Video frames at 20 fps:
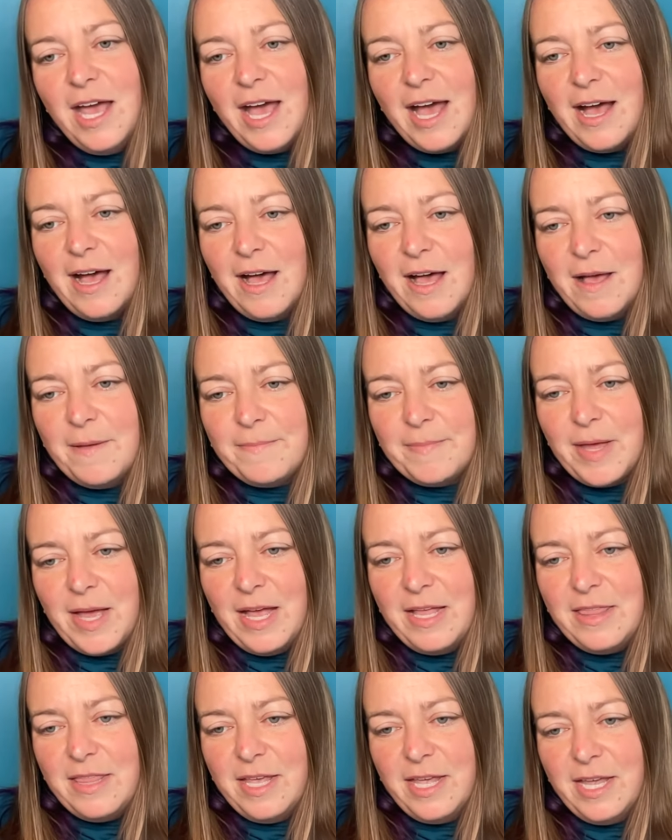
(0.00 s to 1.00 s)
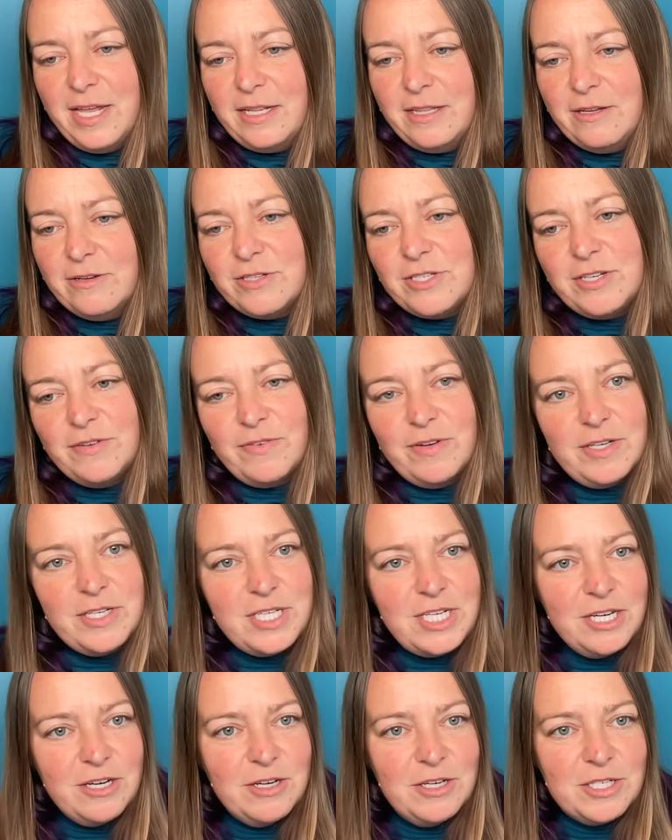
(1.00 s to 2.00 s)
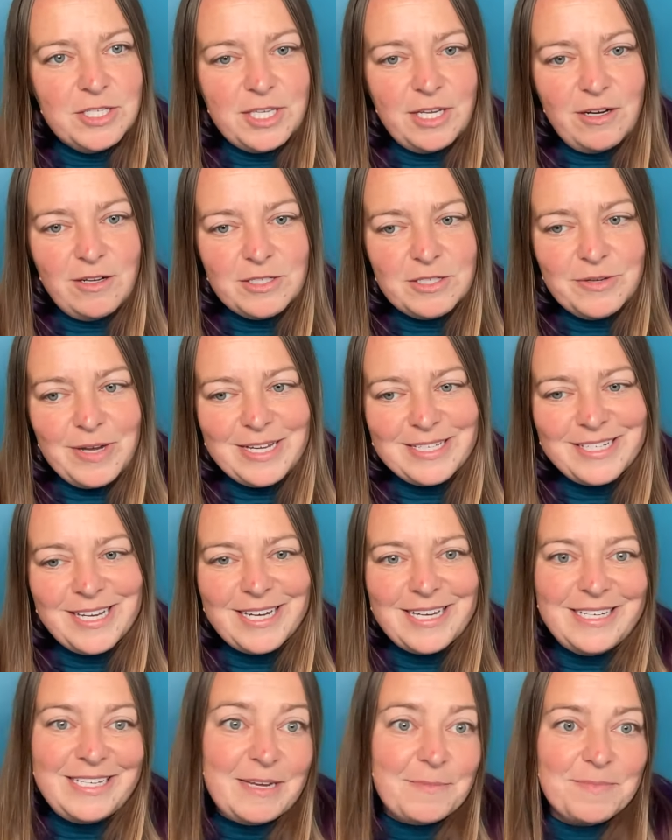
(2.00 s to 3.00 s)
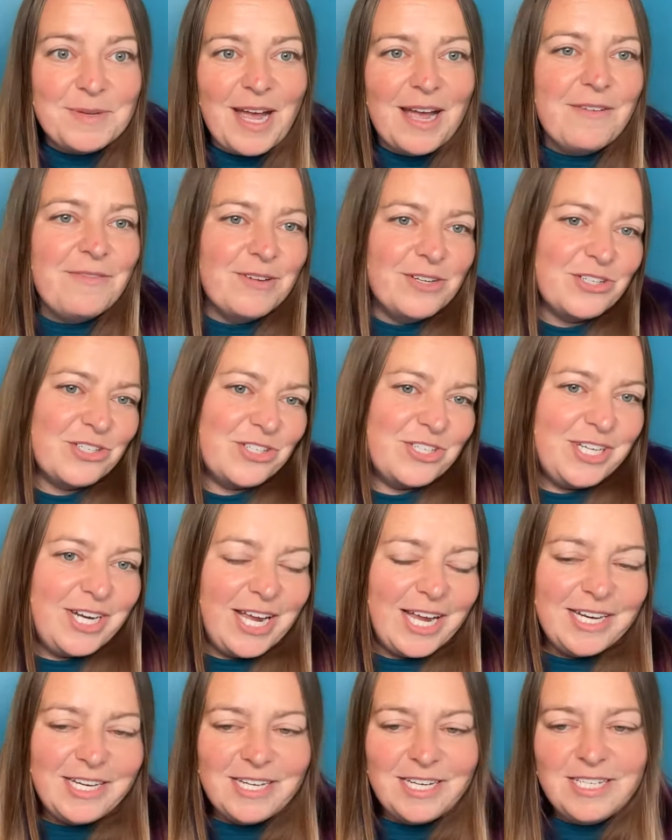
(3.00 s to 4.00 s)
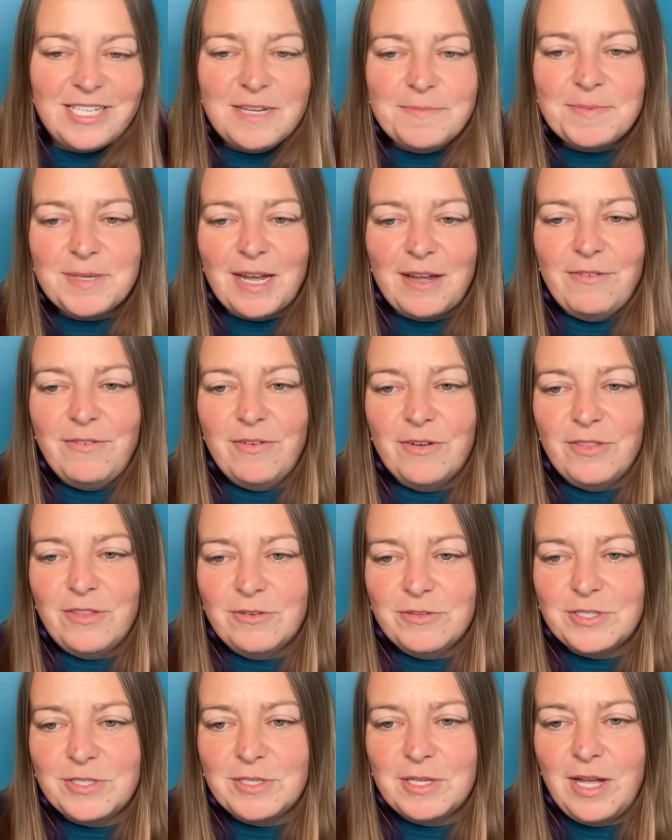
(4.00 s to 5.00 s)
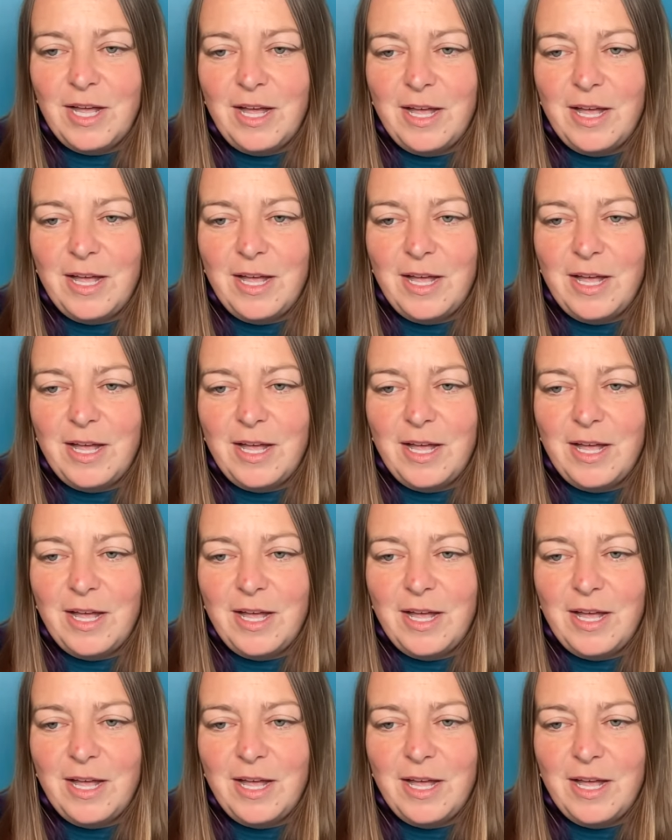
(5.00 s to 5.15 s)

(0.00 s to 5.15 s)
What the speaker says: And then there's different tiers that also has like a deep dive, which today I did a deep dive for those